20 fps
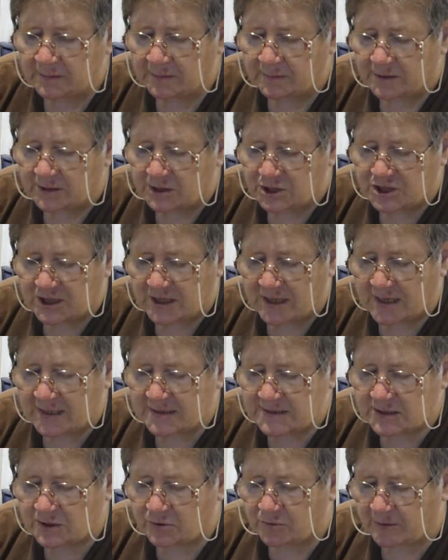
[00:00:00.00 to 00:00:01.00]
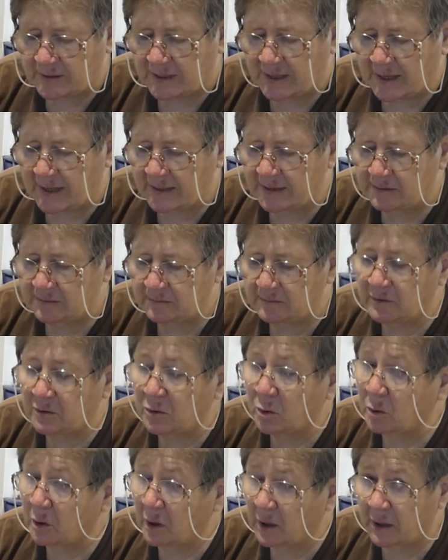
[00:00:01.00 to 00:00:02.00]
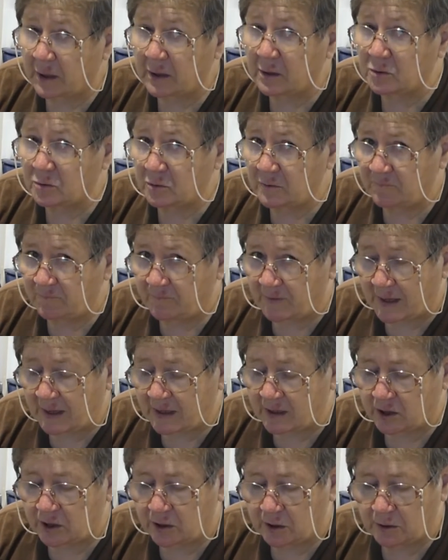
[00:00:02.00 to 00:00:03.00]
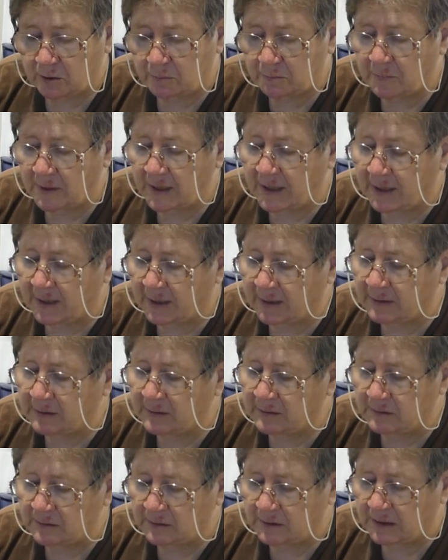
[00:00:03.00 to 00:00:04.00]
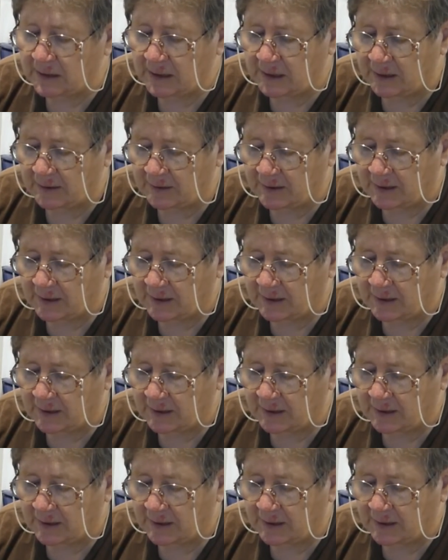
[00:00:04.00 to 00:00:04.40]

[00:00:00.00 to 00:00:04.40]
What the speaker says: The jars create quite a good vacuum, and yeah,